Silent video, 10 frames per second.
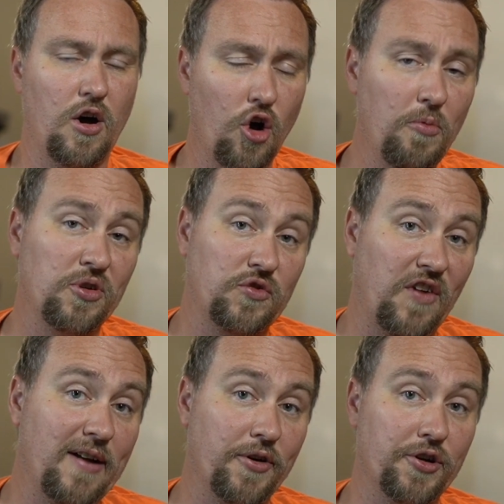almost
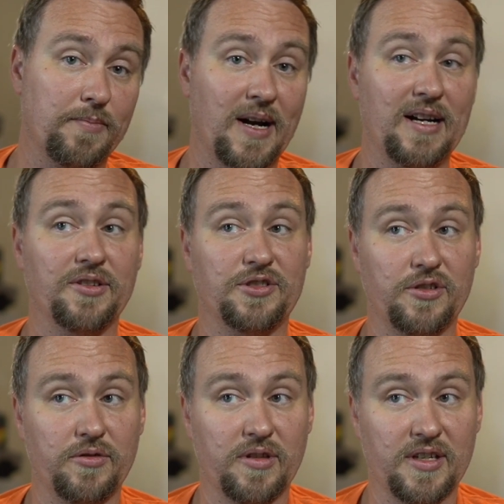500 miles
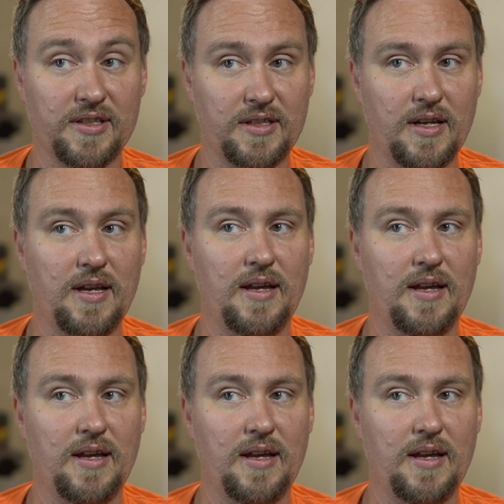to do this,